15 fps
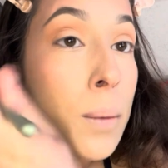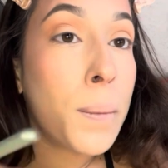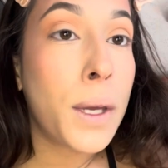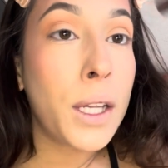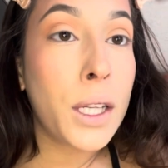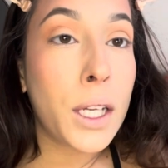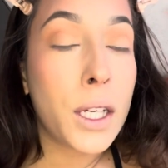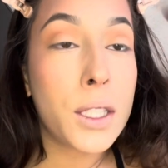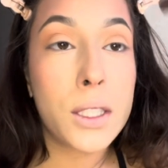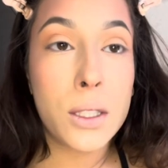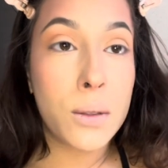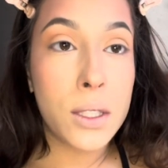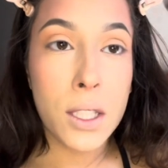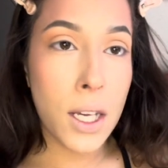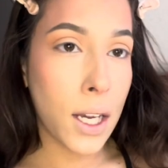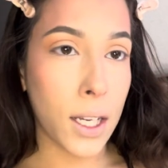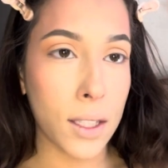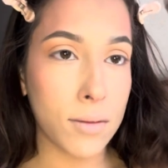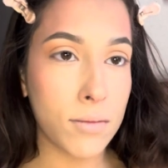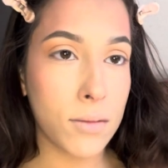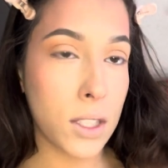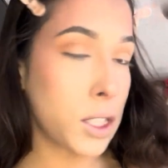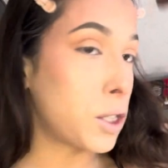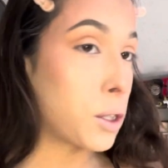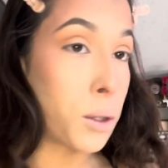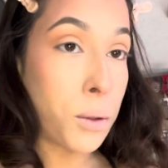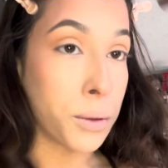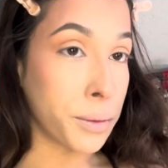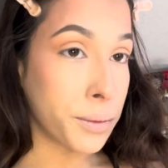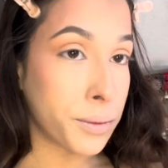been there, so it's all right, it's cool,